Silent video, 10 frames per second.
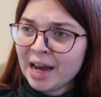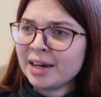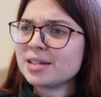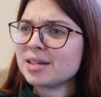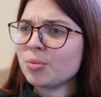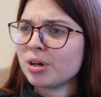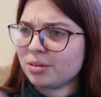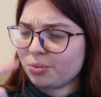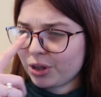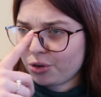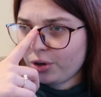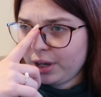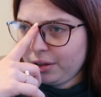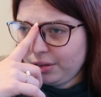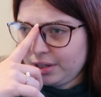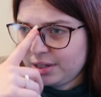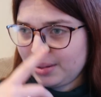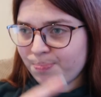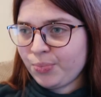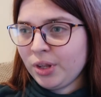And as someone with a chronic
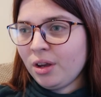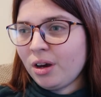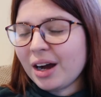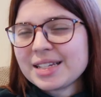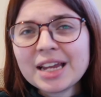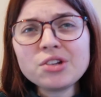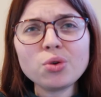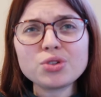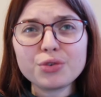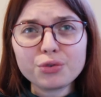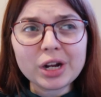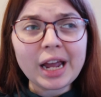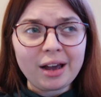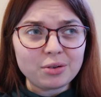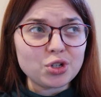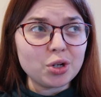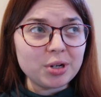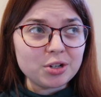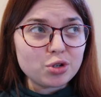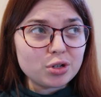illness, I tend not to freak out too
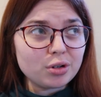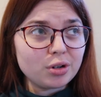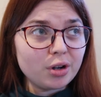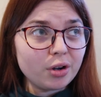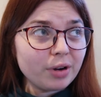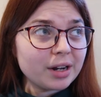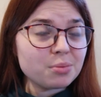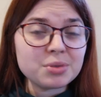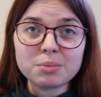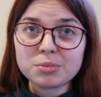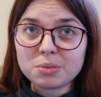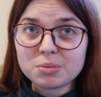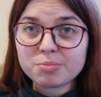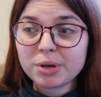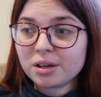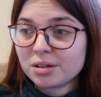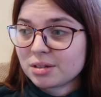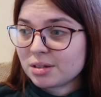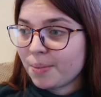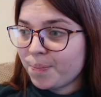much at random symptoms,
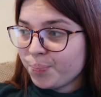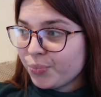because